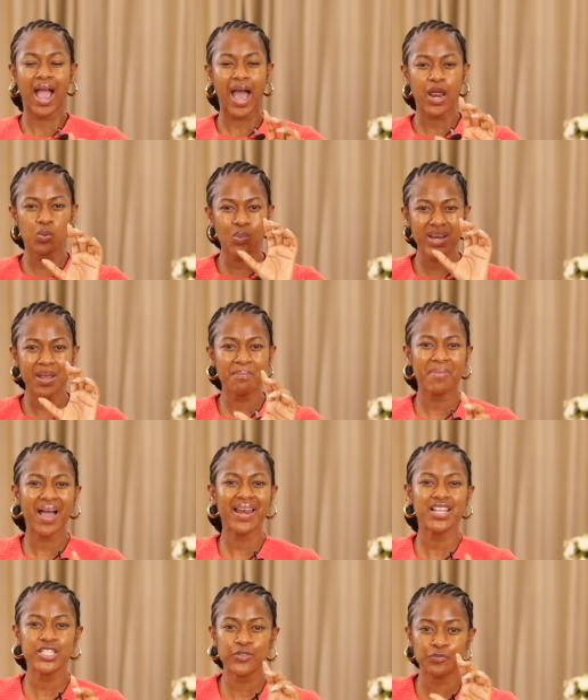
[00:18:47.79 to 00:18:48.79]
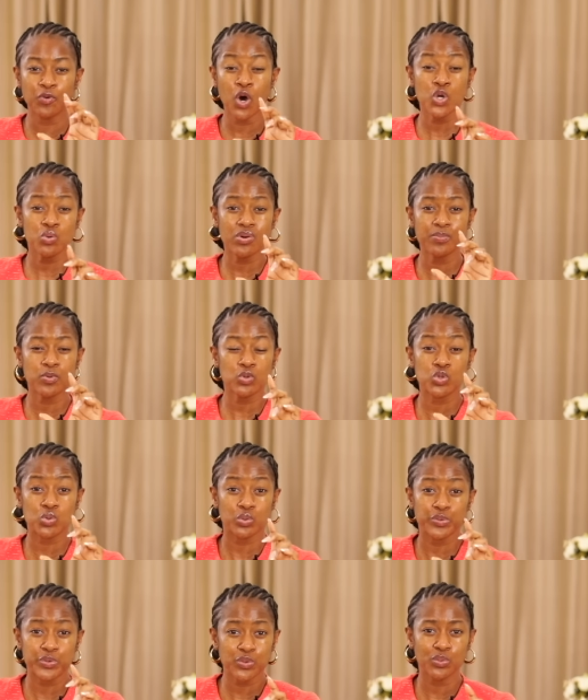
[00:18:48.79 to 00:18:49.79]
And when a man is vulnerable
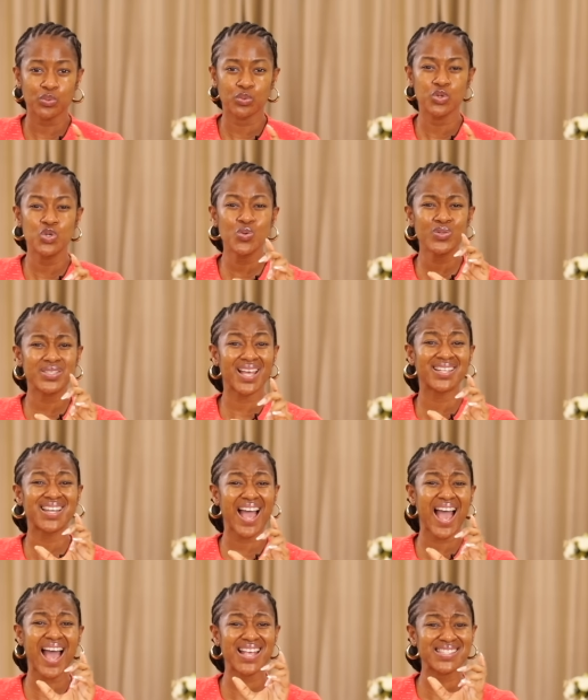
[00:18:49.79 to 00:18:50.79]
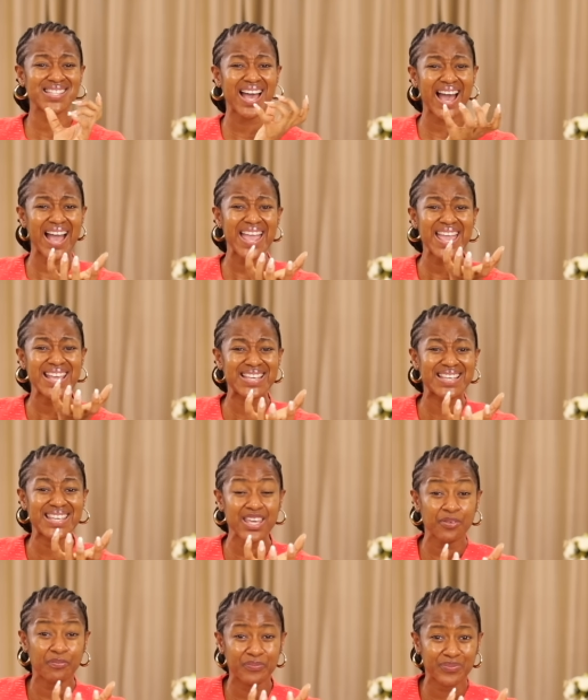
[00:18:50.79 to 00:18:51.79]
to you, you start as a
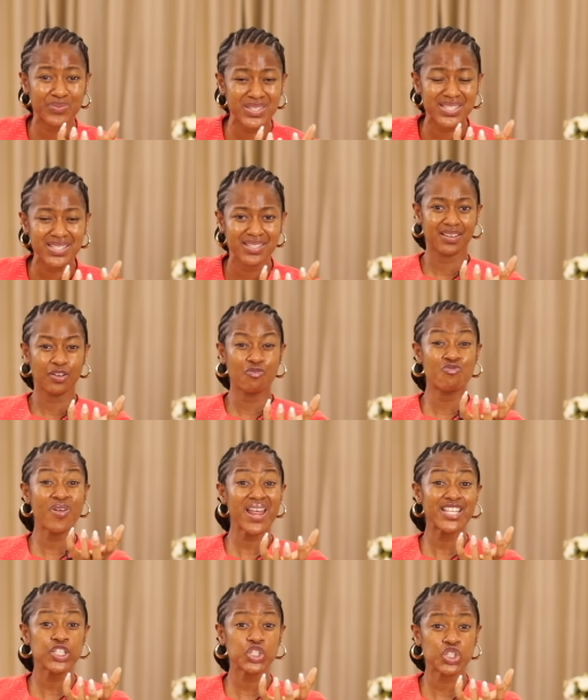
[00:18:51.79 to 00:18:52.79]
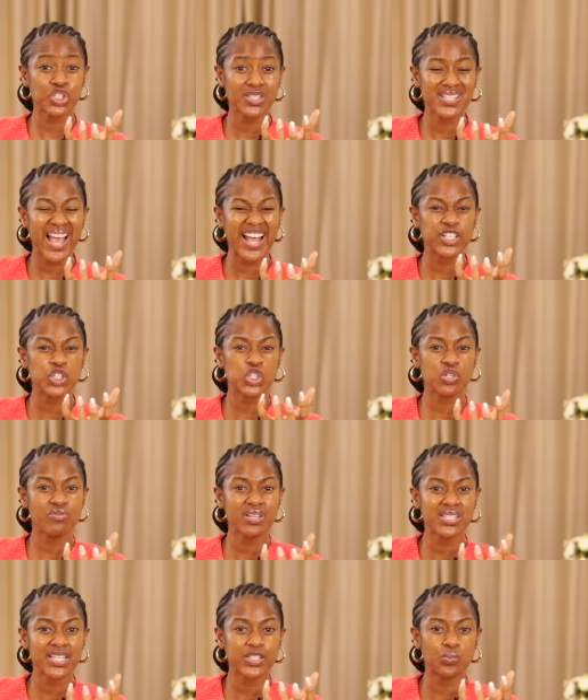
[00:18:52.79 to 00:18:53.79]
gift, relish it and
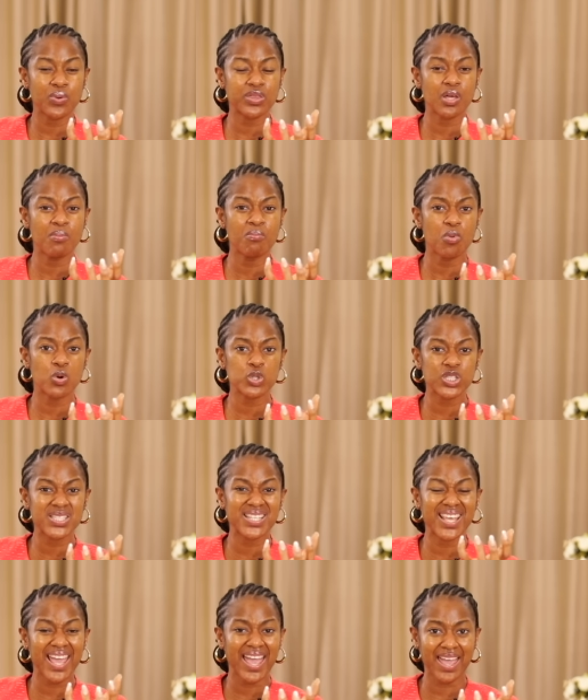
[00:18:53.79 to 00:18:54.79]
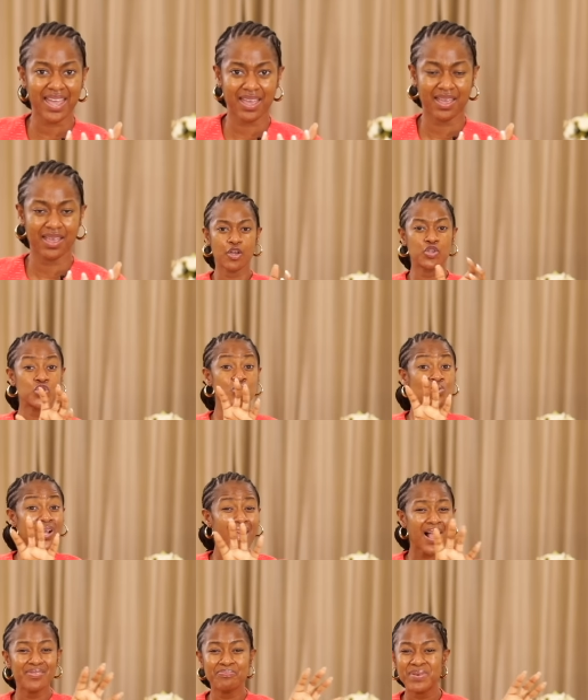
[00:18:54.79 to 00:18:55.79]
treat it with the most care. You
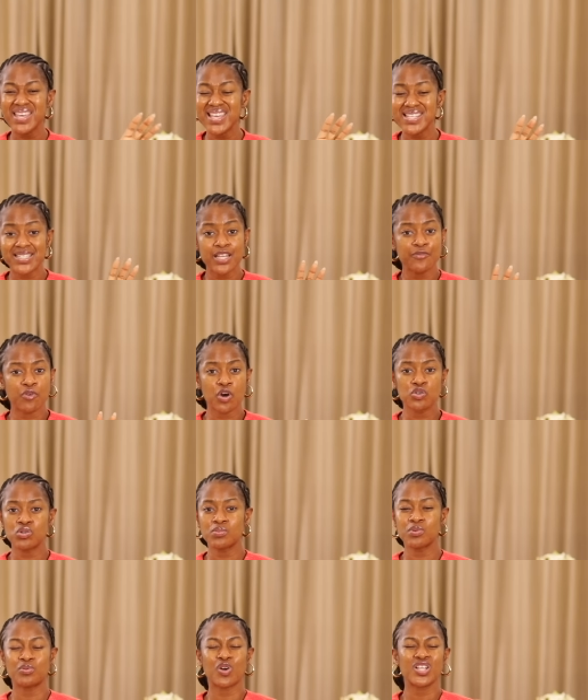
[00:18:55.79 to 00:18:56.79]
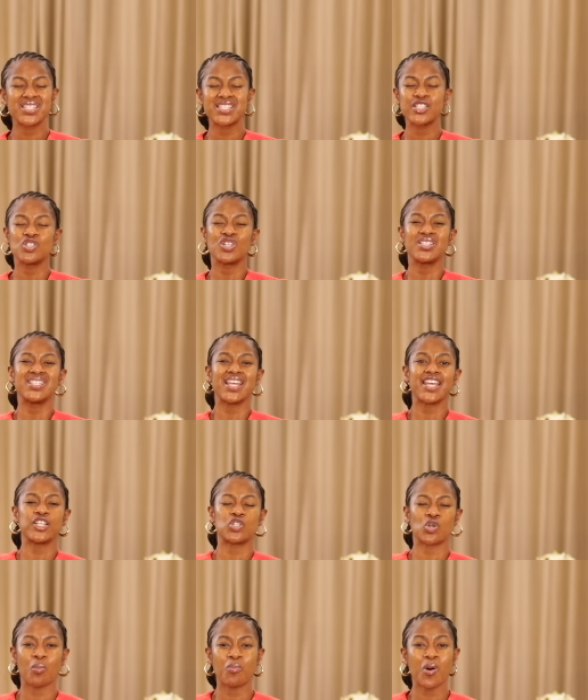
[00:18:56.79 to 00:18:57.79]
can be easily vulnerable because it's in your
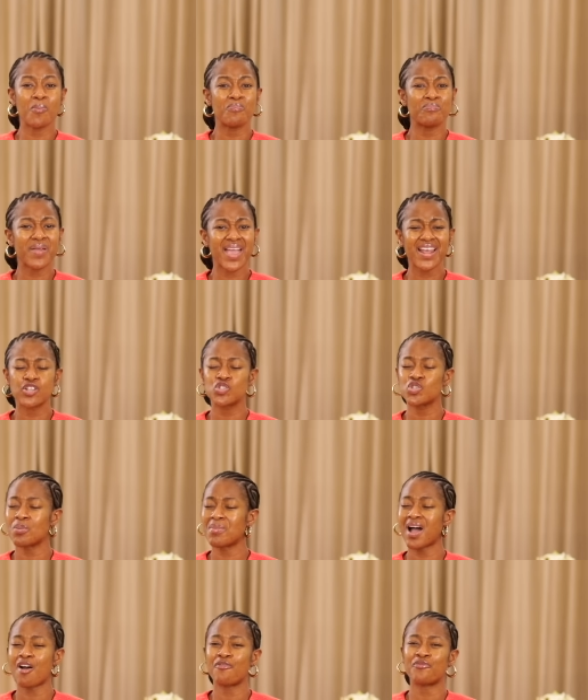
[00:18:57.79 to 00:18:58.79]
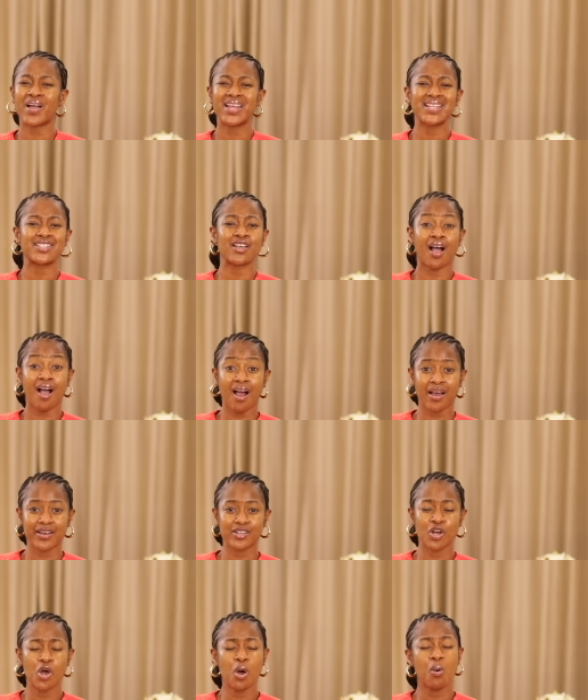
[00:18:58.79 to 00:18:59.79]
nature, but men somehow find it hard.
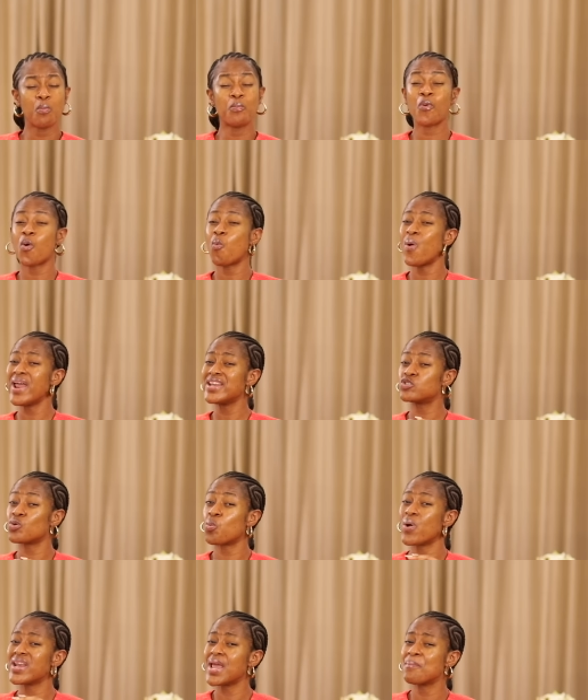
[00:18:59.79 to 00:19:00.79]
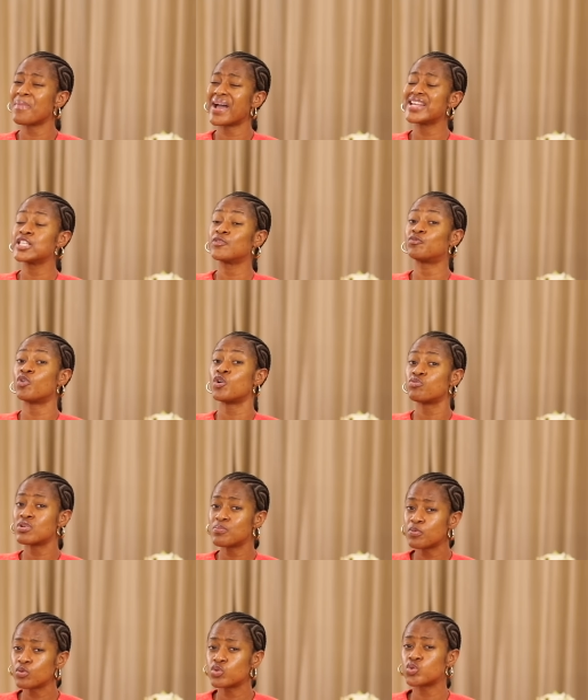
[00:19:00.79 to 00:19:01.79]
But when a man is
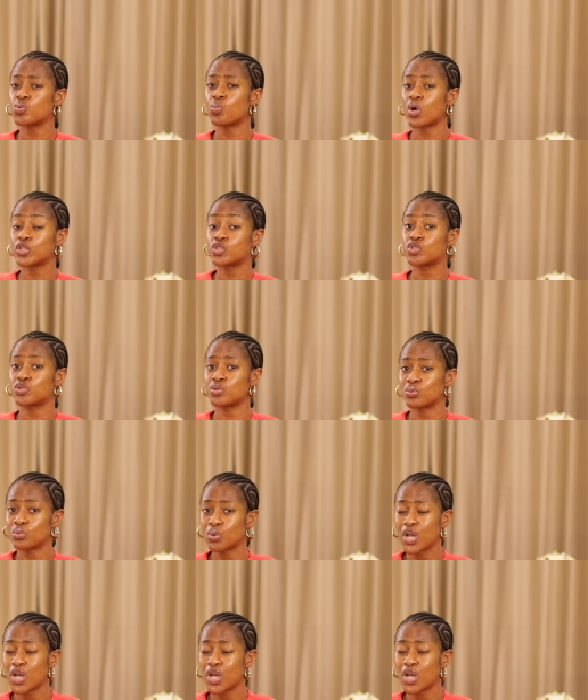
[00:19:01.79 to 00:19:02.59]
vulnerable towards you,